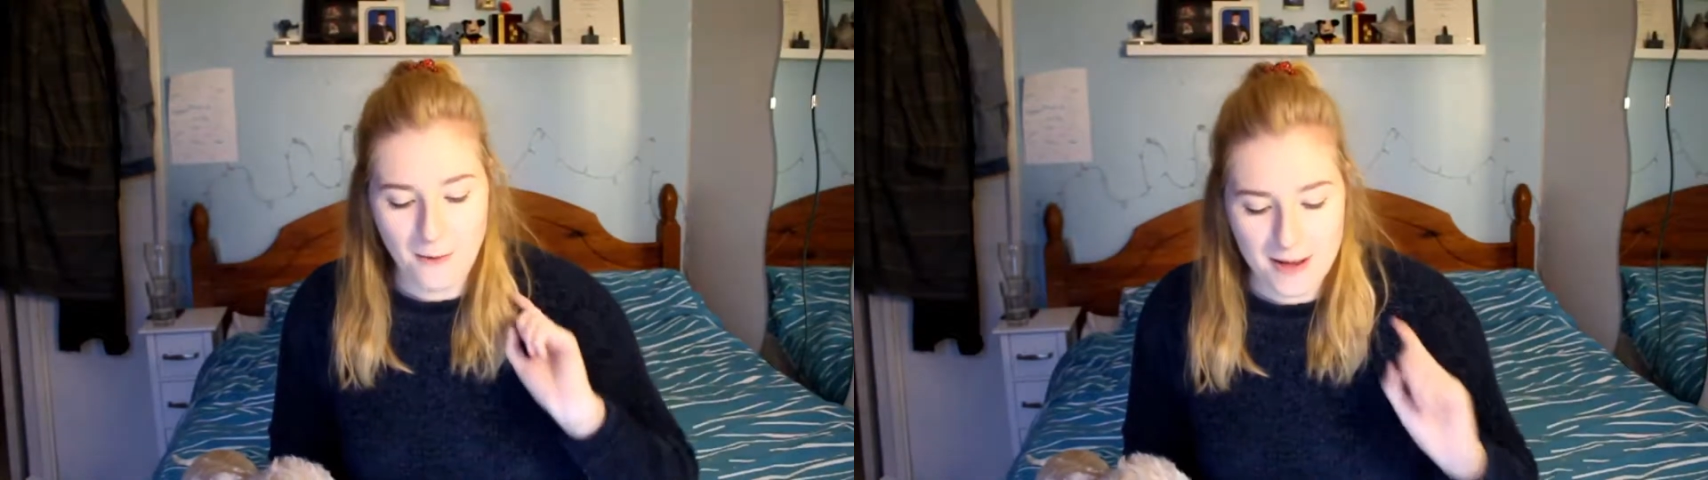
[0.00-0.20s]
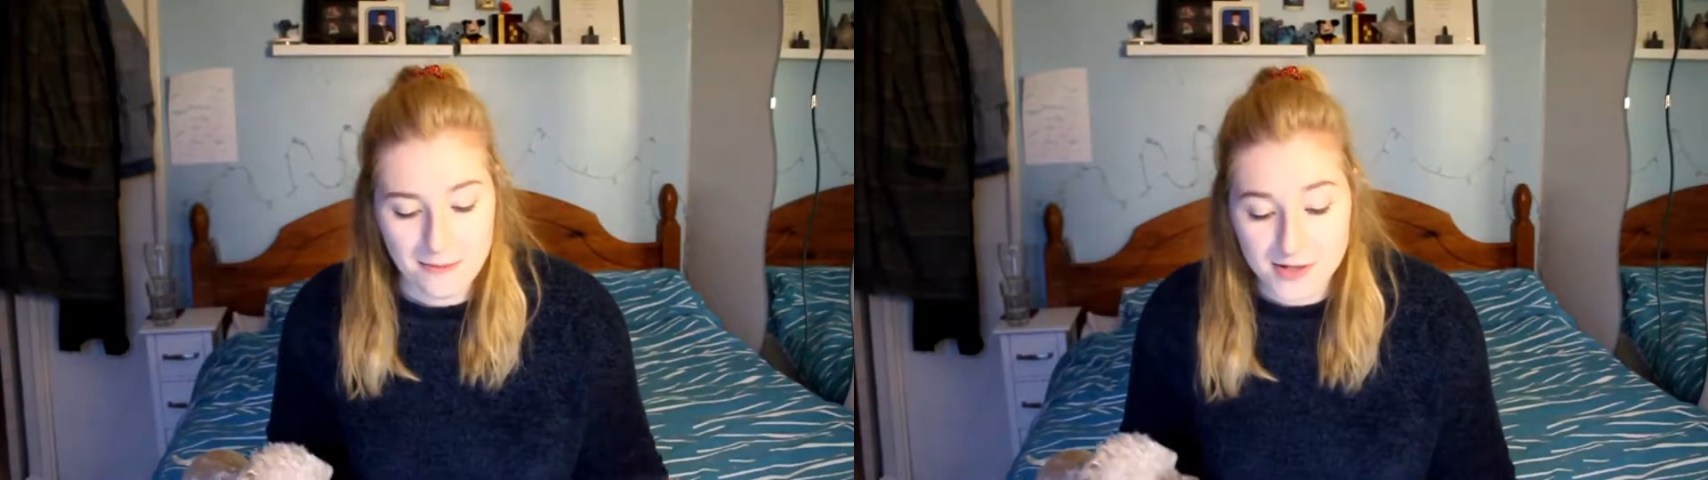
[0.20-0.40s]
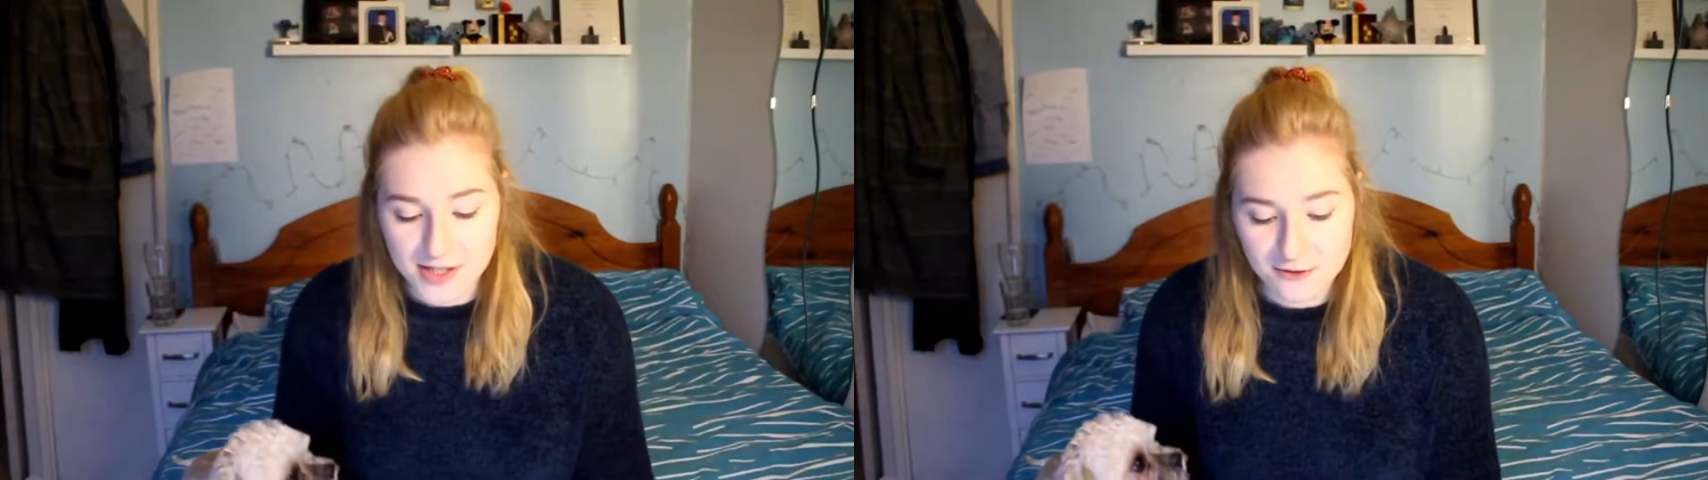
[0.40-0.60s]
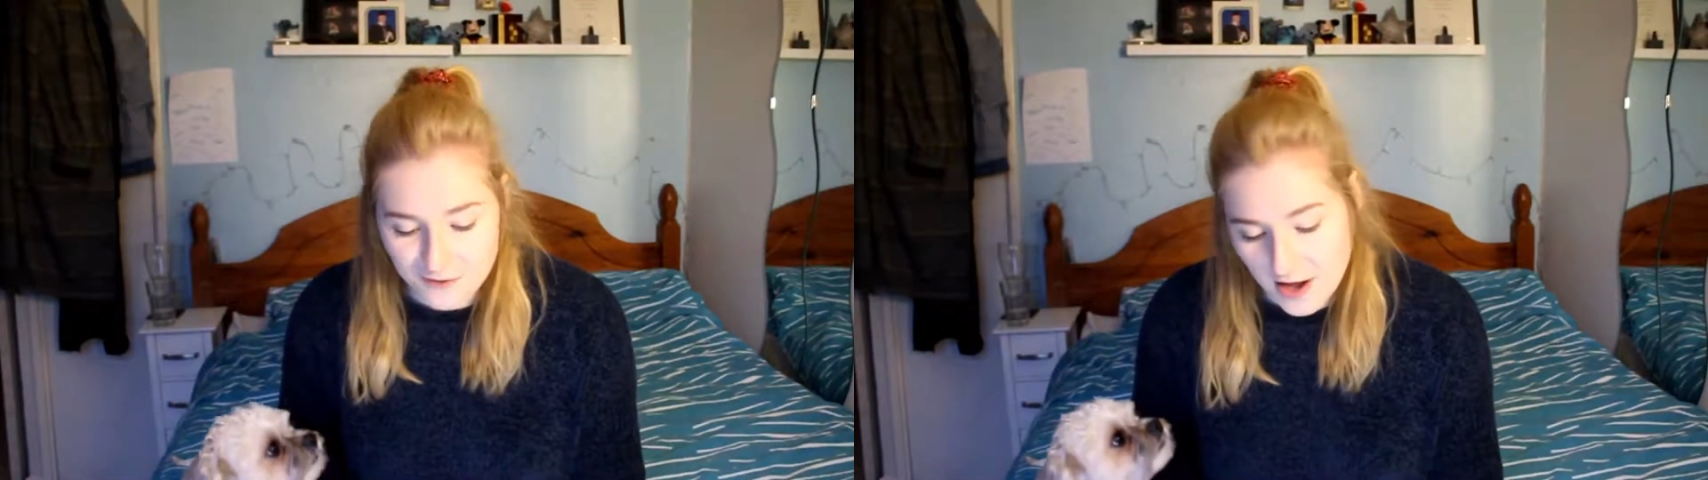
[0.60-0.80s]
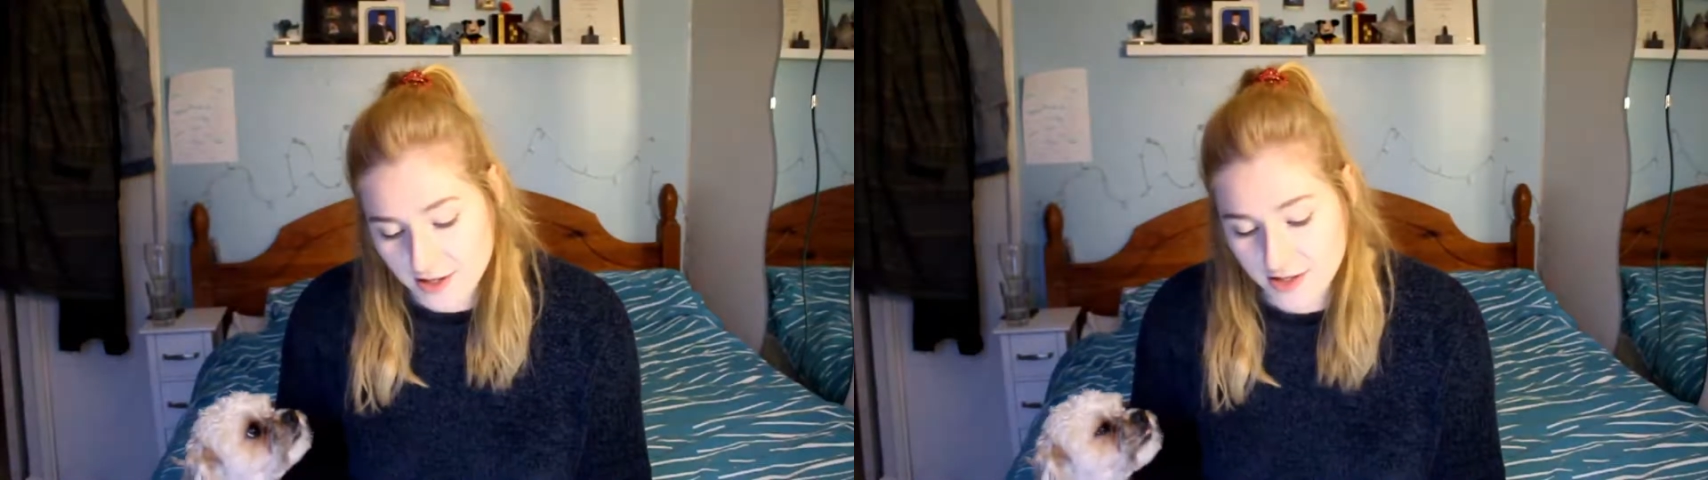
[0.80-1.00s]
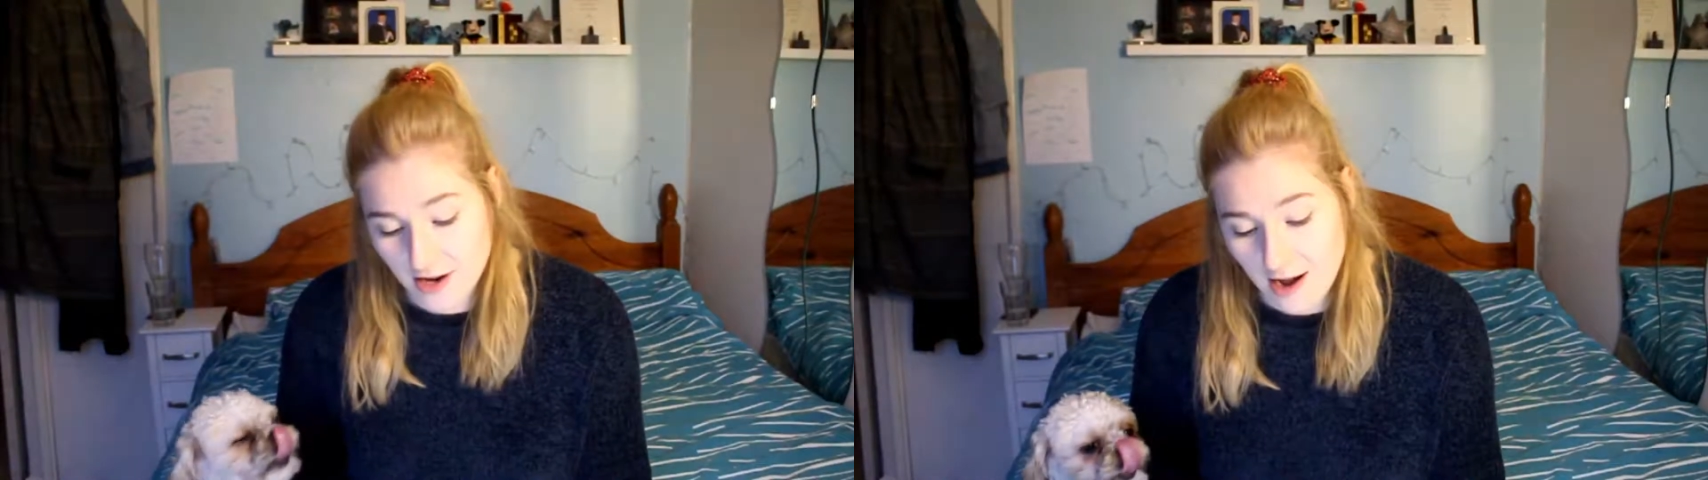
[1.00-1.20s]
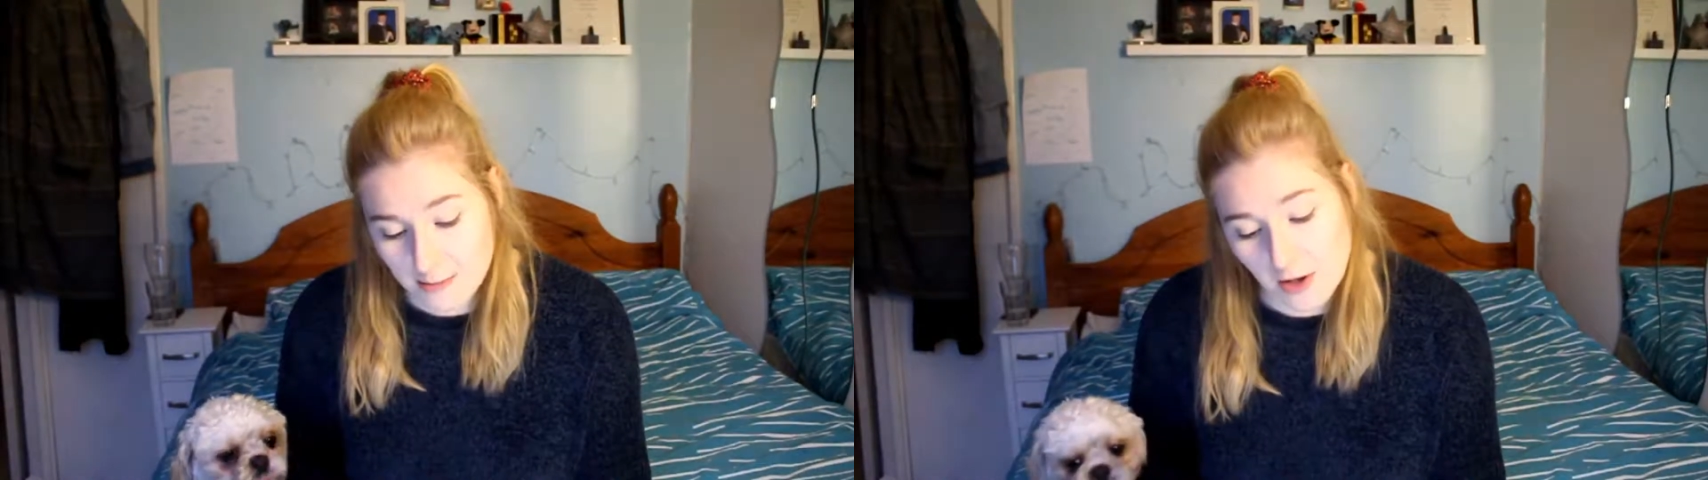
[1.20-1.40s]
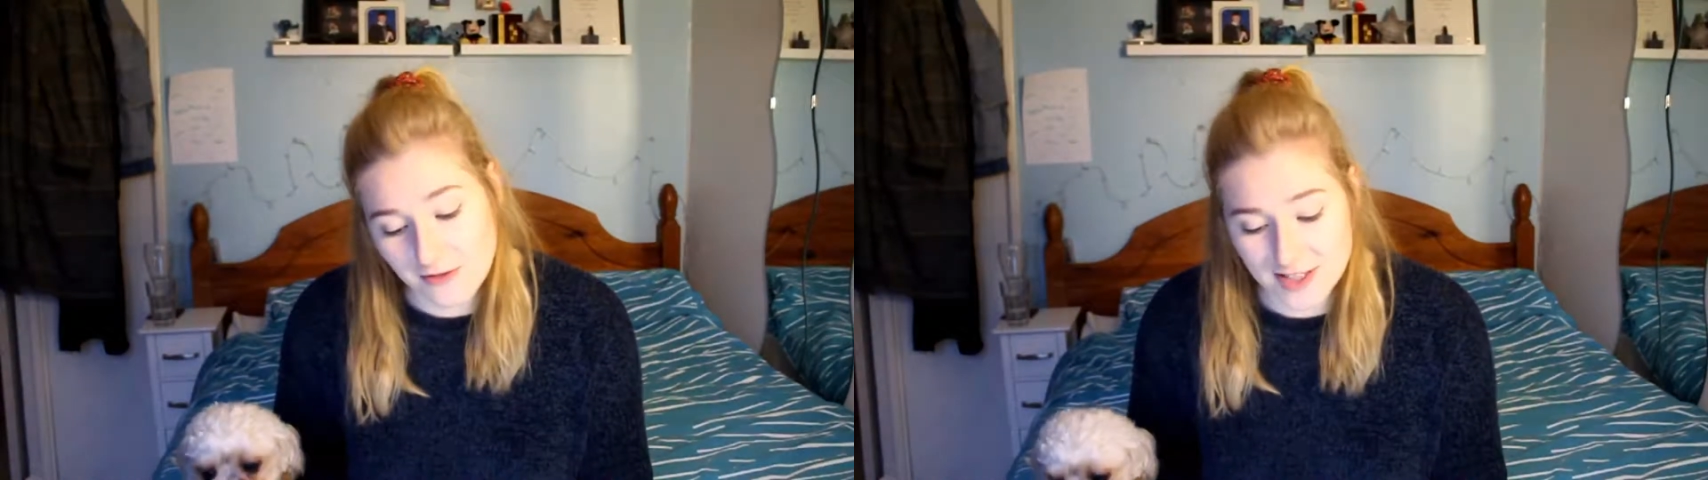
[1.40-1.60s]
When was the first time you